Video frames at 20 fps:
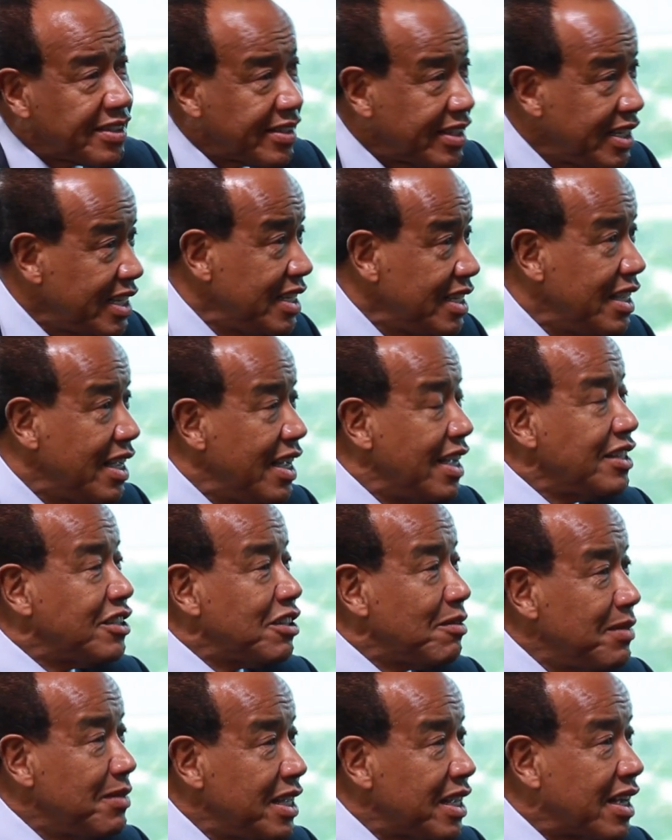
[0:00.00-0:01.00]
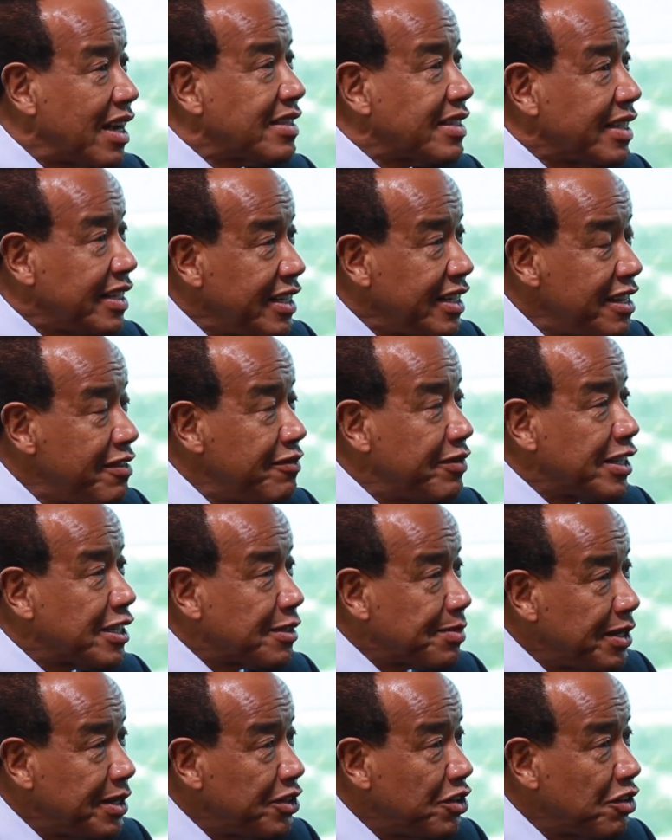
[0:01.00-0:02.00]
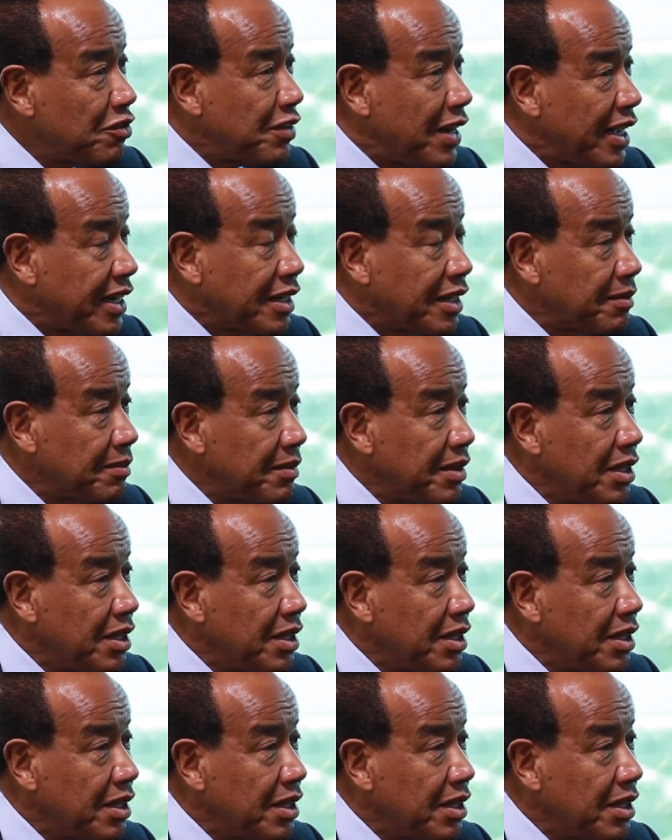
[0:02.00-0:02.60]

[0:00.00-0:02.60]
see Jamaica as an investment nirvana.